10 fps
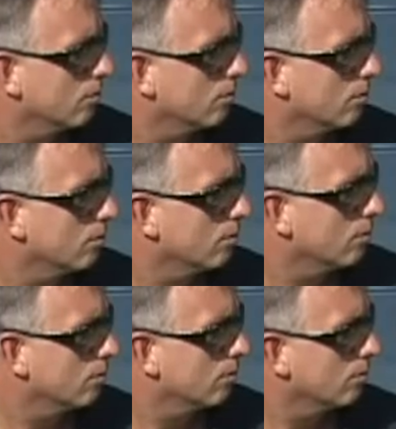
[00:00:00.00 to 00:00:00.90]

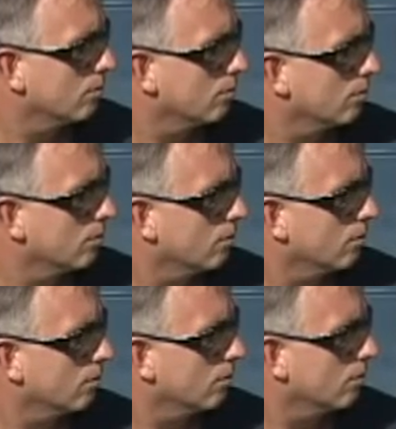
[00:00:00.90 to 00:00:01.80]

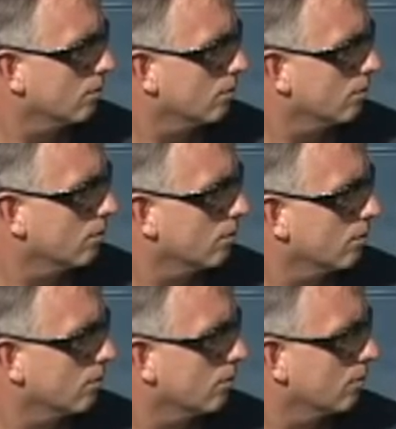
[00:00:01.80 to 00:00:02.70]
(silent)